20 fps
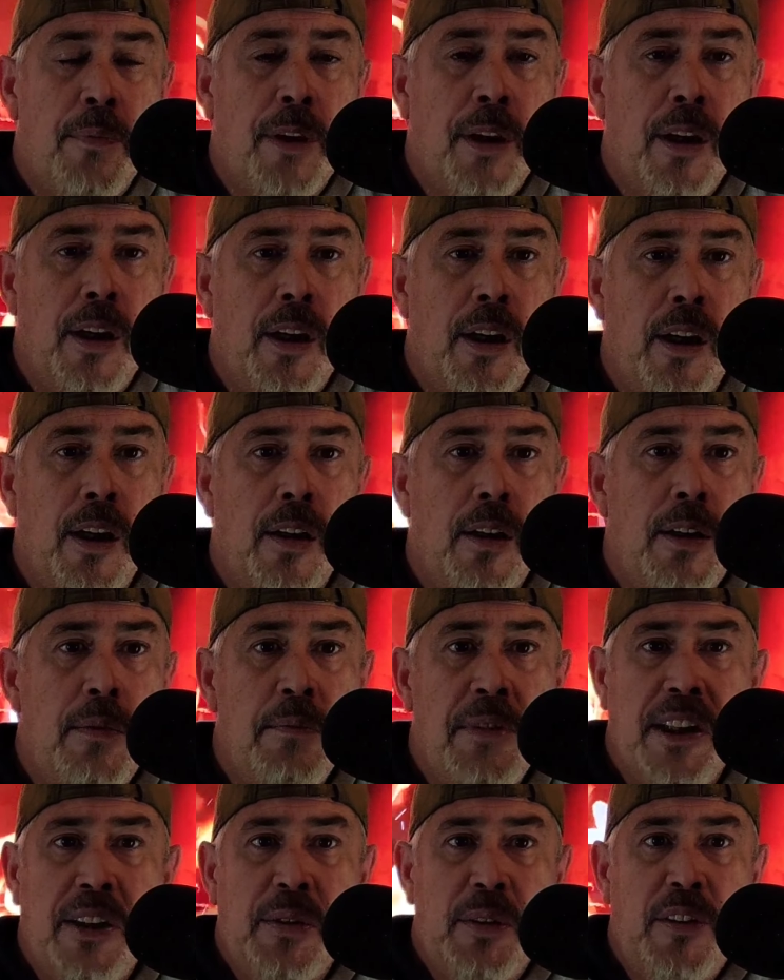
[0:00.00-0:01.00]
It
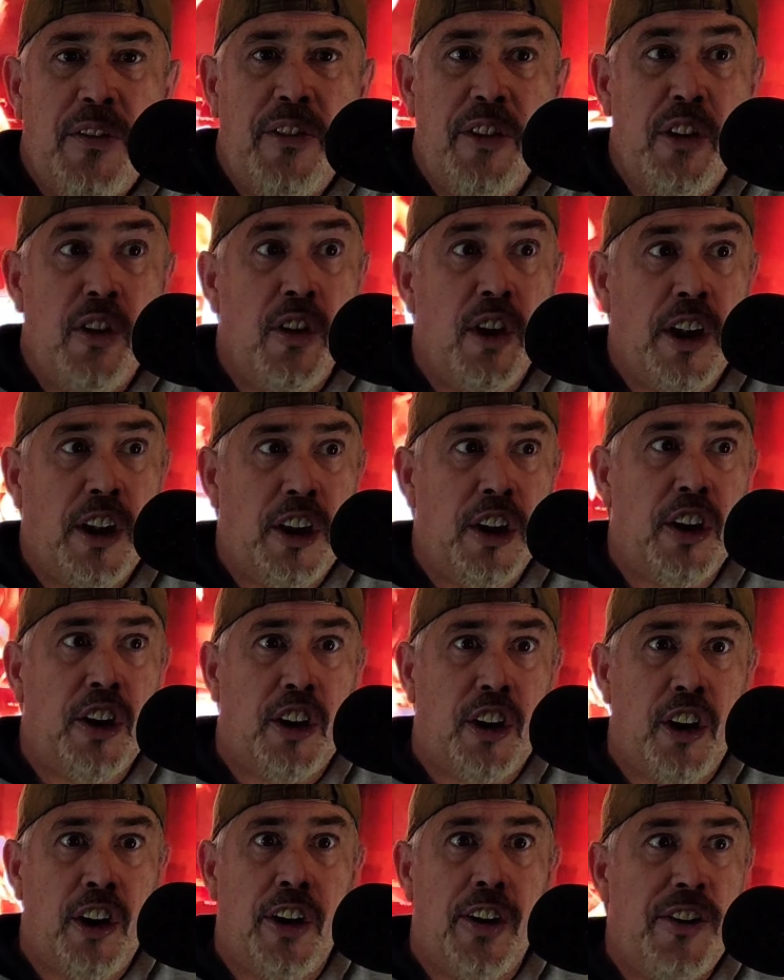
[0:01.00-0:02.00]
makes me feel like a
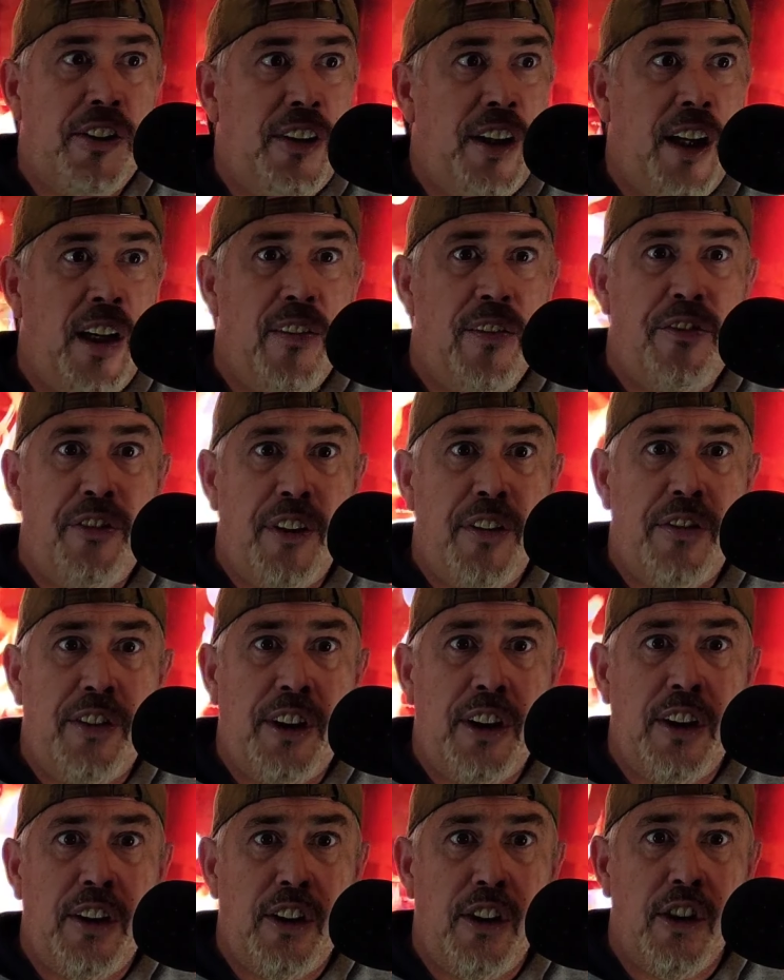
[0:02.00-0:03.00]
good 10,
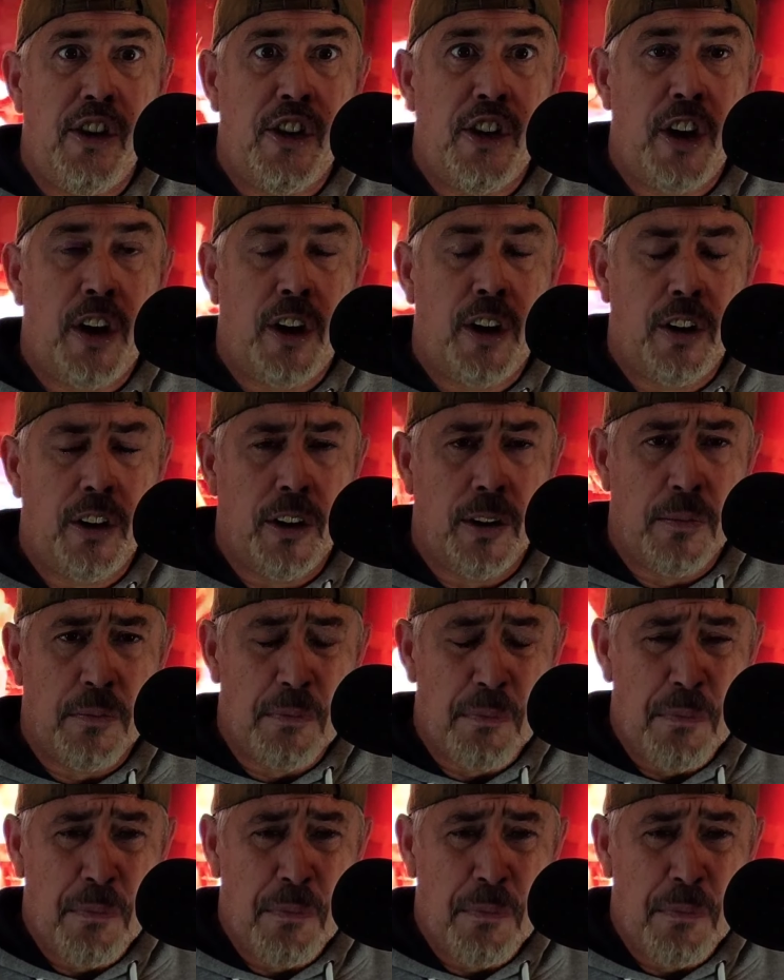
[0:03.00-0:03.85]
15 years younger,